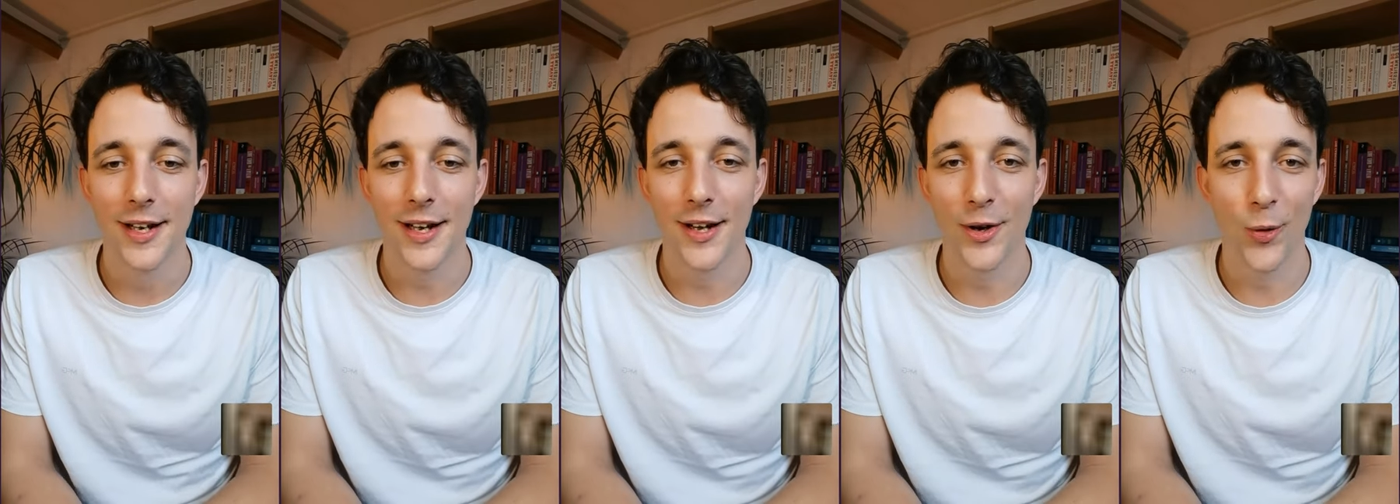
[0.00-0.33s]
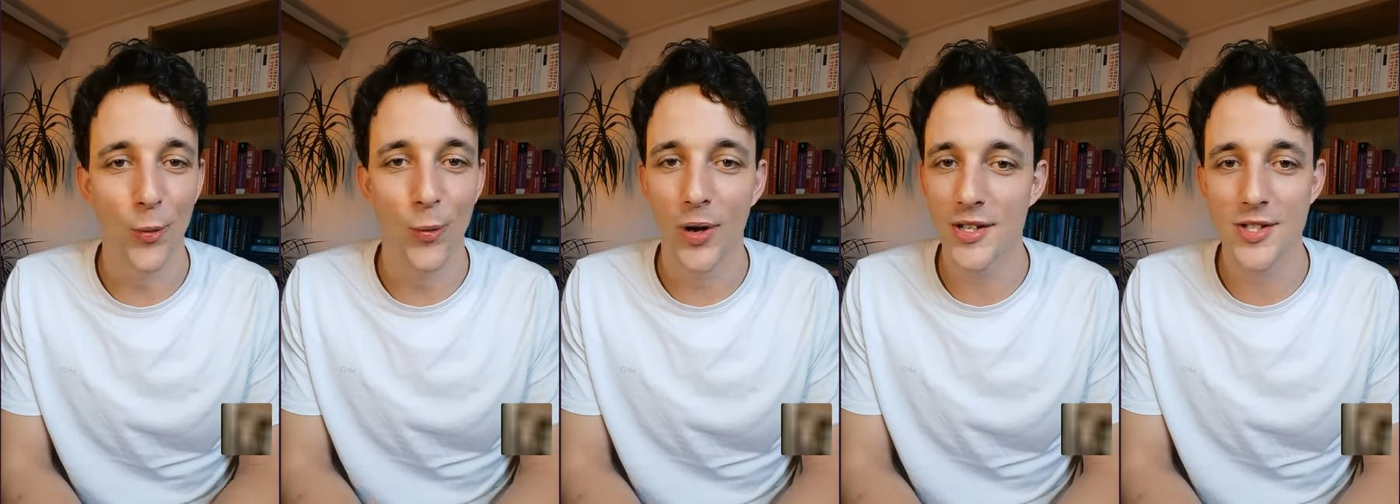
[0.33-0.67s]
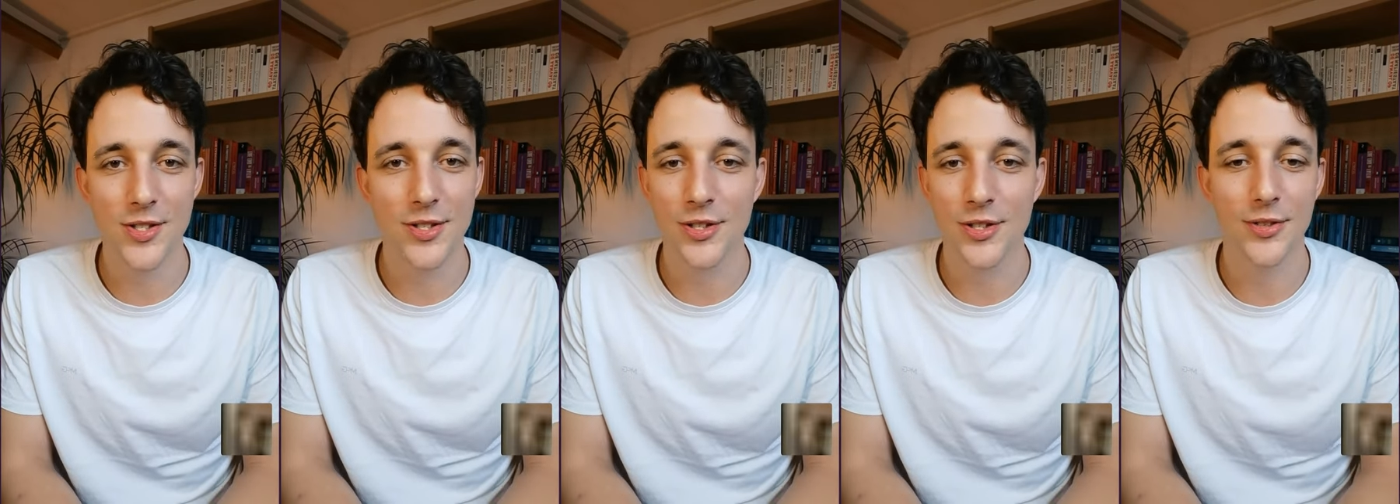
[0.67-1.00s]
Uh,
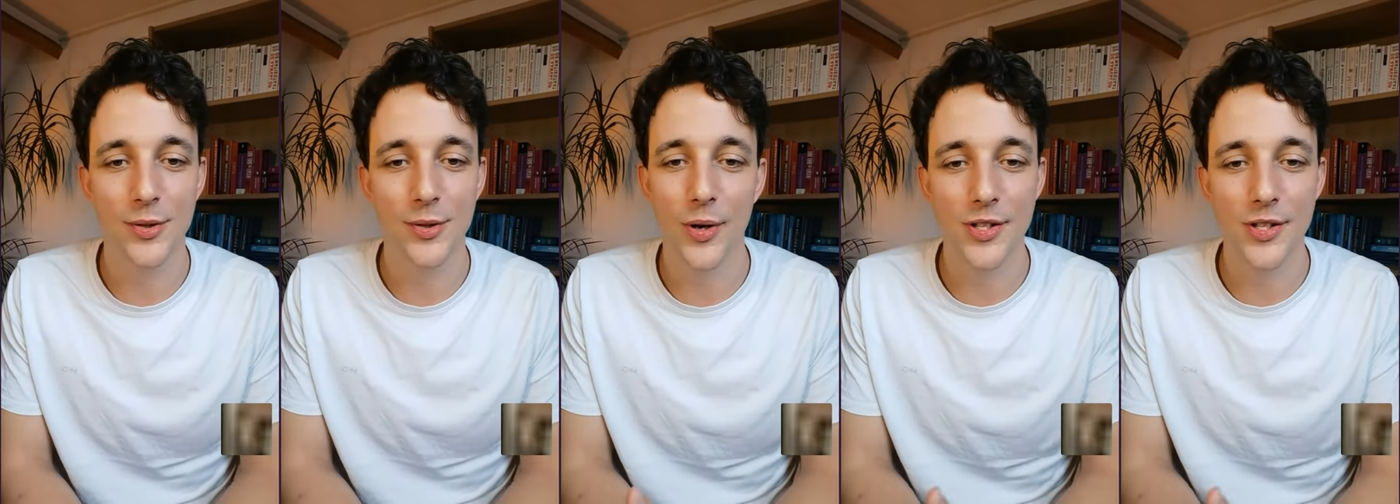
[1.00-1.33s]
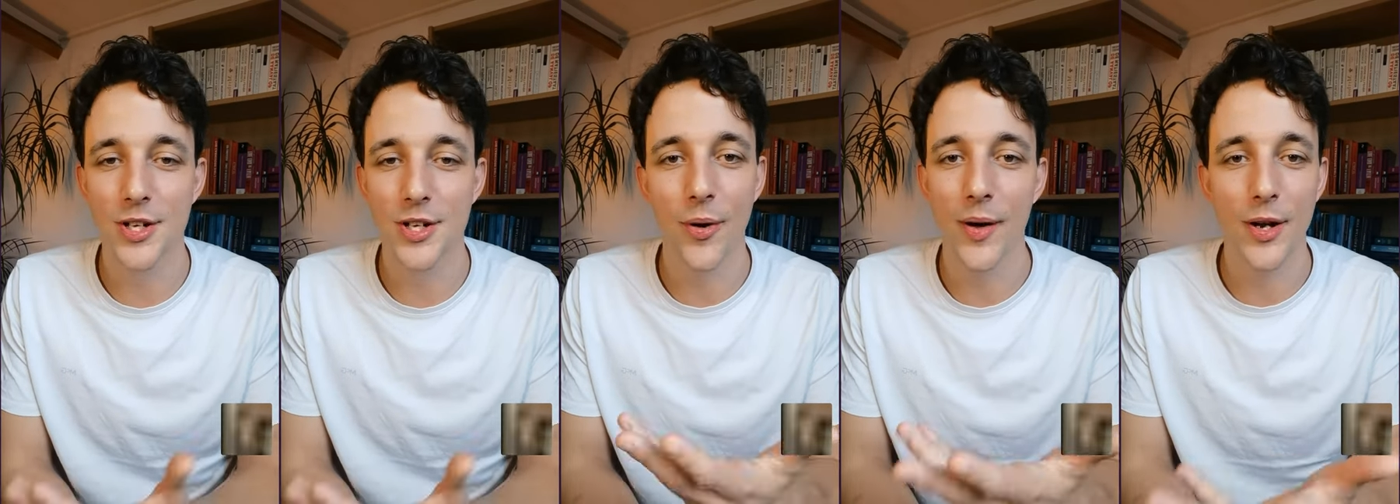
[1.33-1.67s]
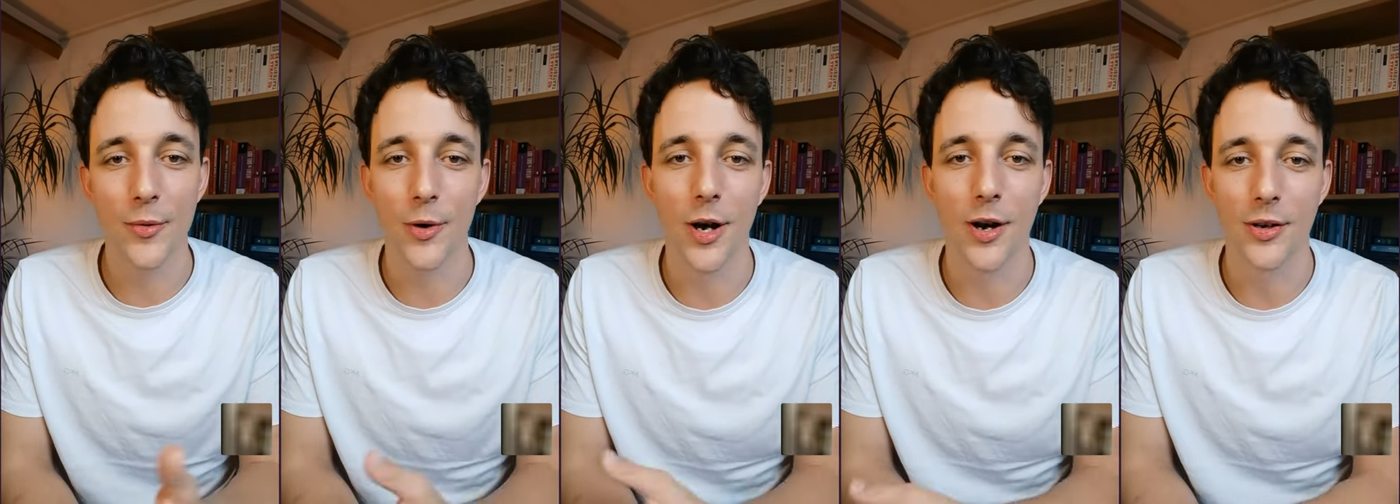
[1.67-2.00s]
what's what's
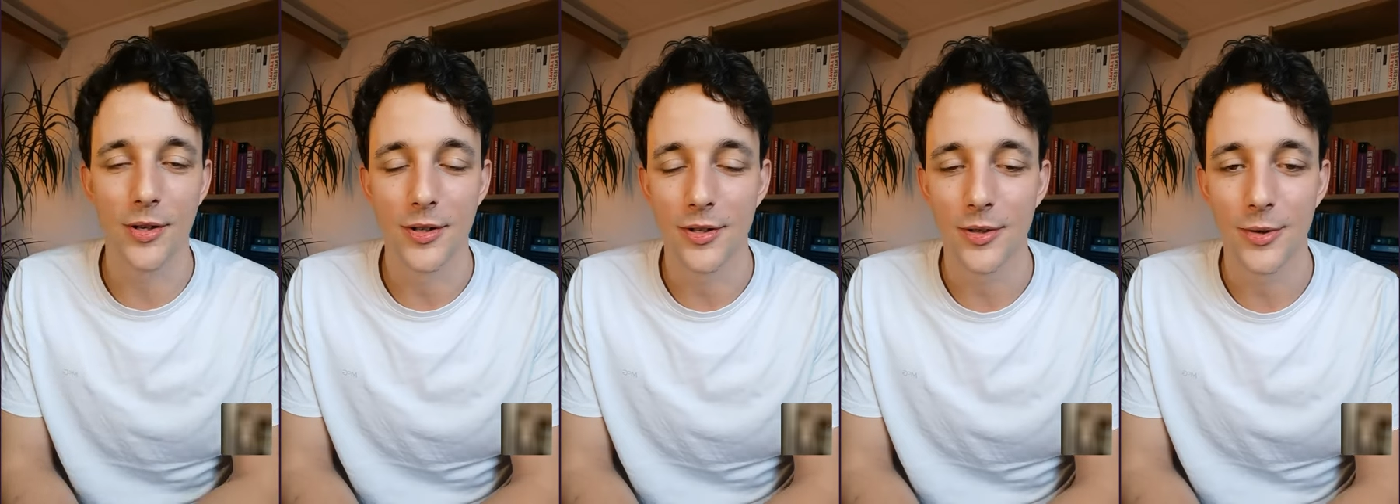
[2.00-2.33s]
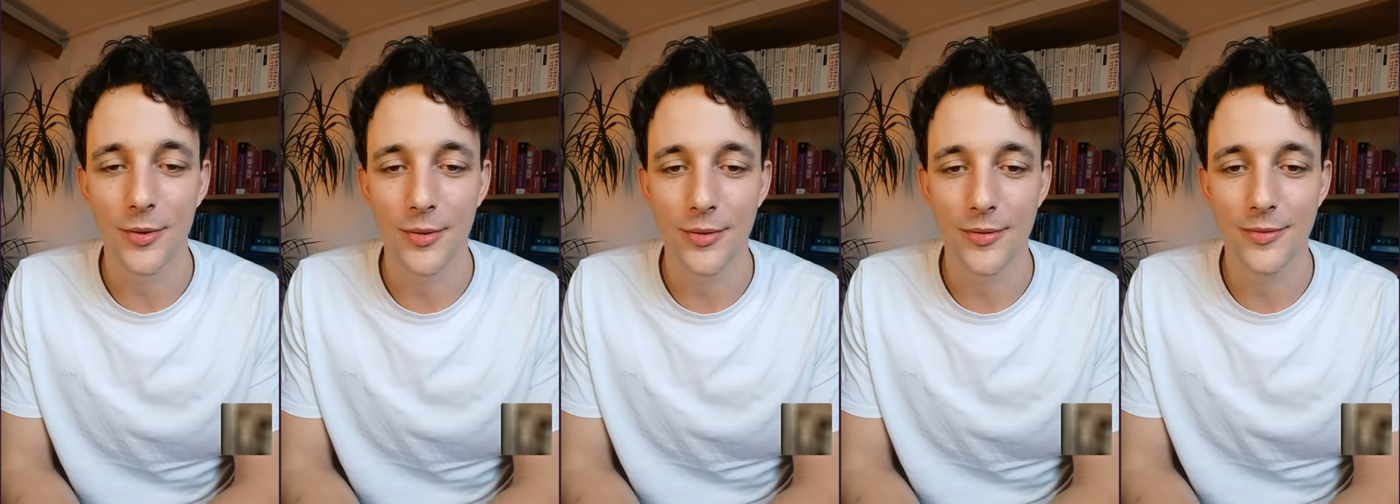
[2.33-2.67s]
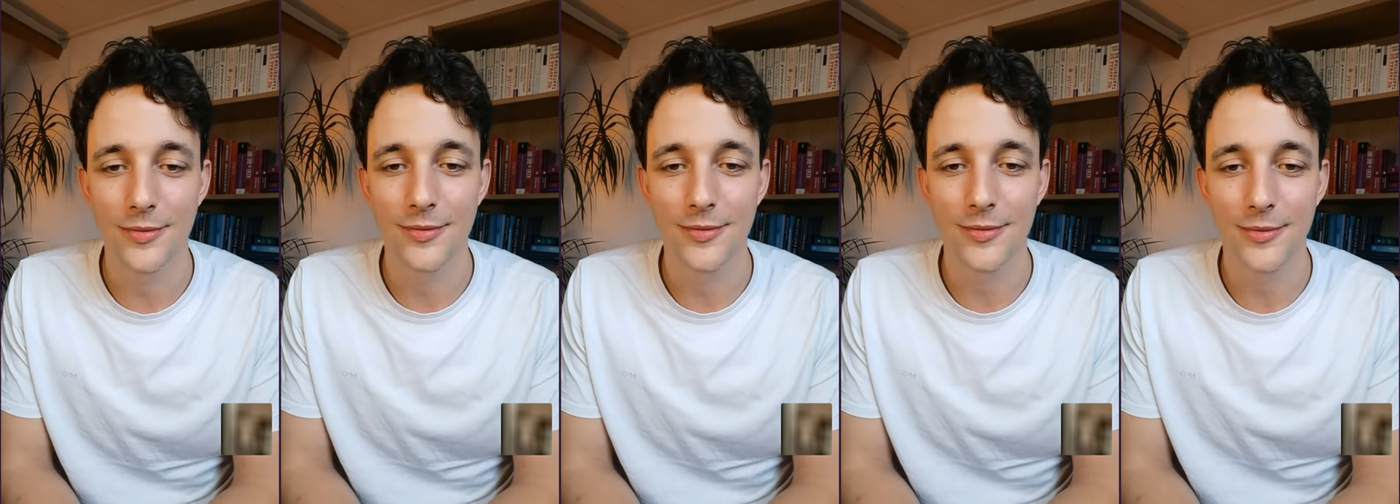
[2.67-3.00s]
going wrong?
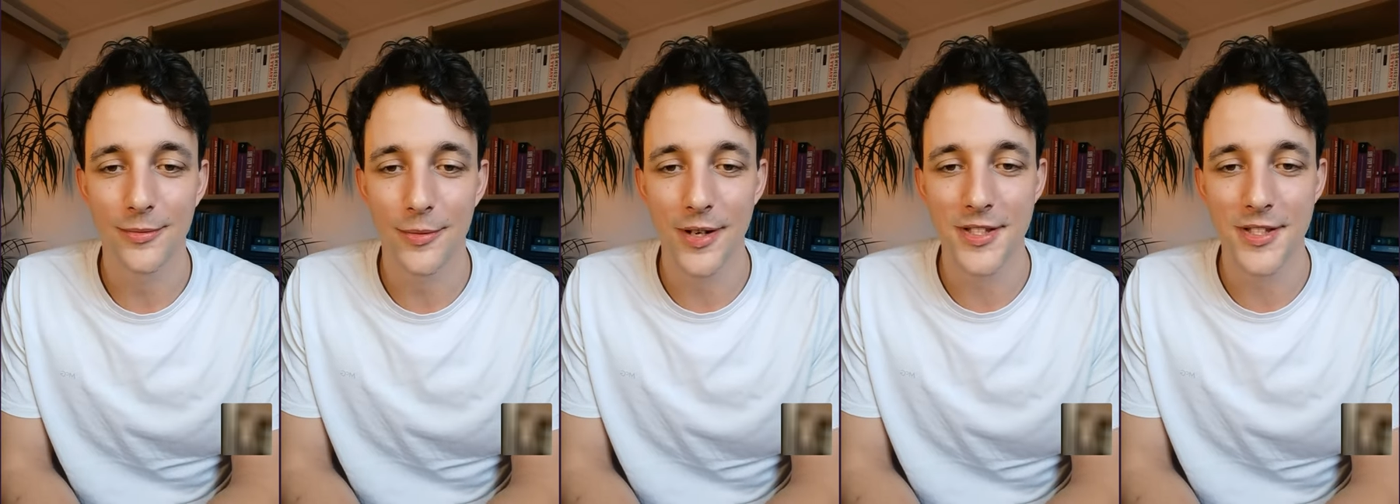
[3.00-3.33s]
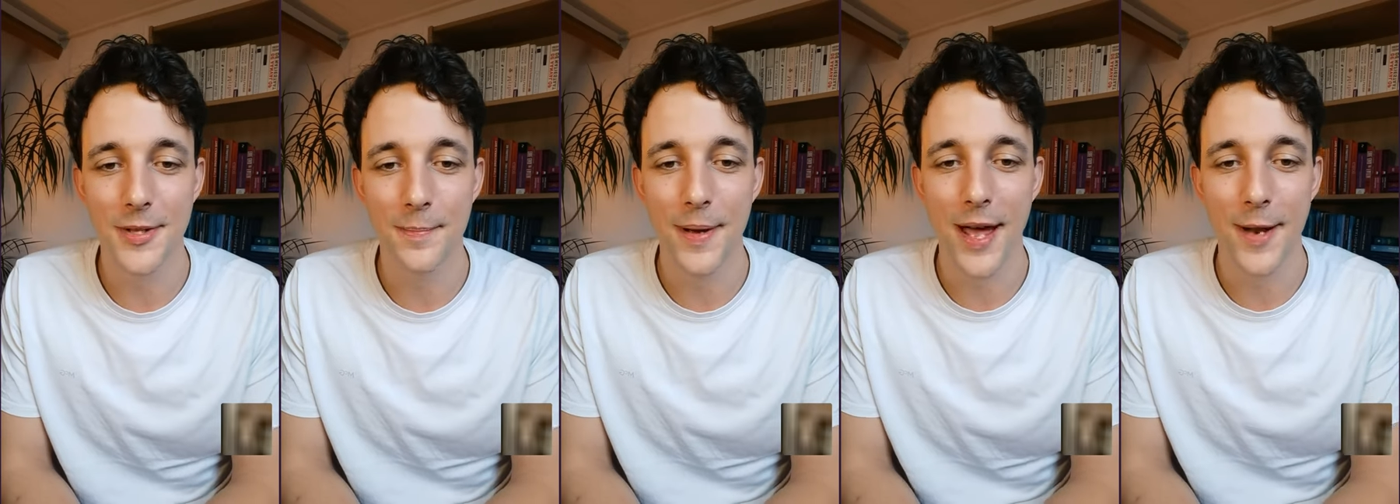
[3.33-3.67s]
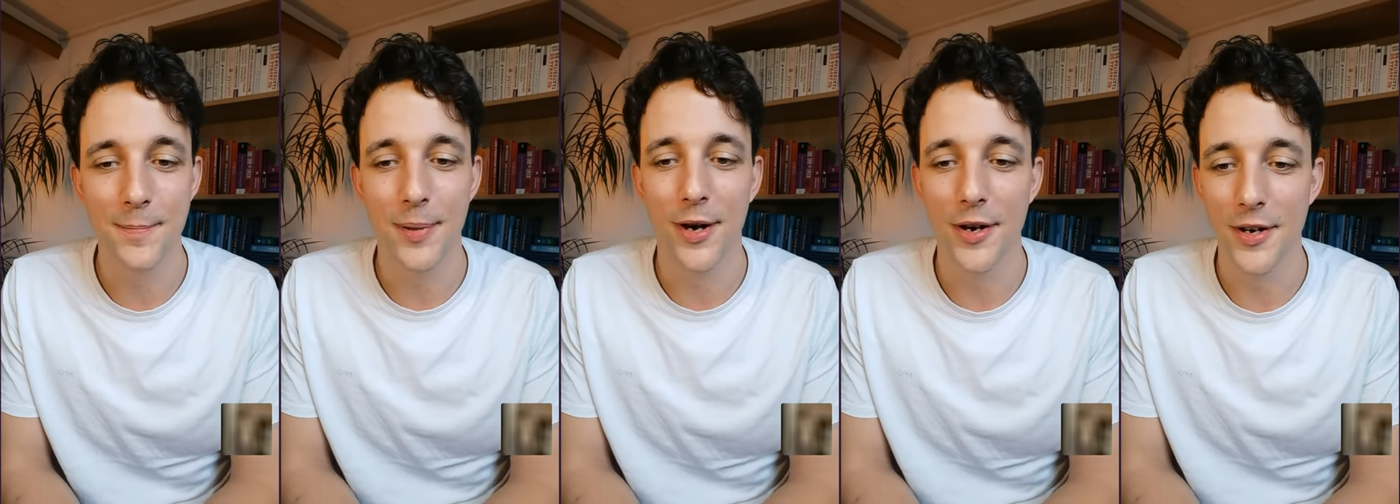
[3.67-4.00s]
What's the
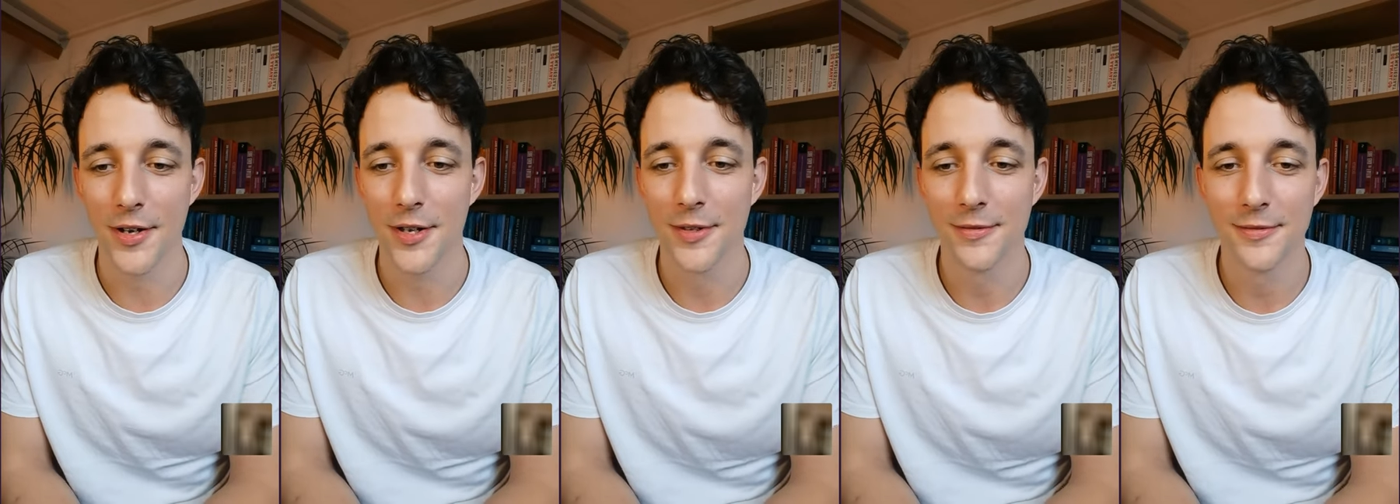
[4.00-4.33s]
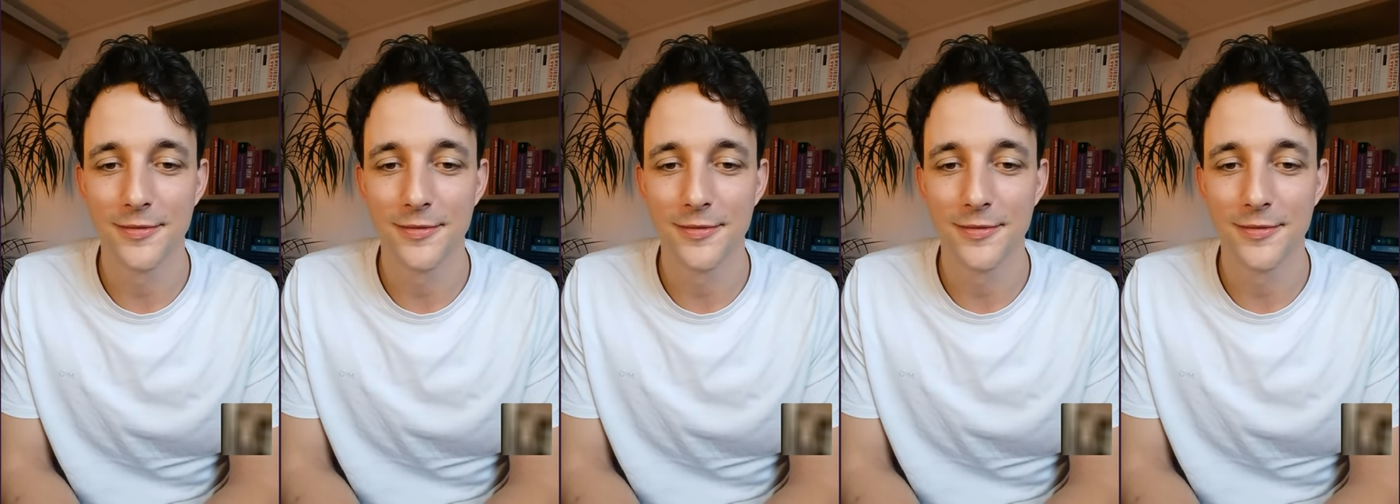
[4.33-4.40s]
bad part?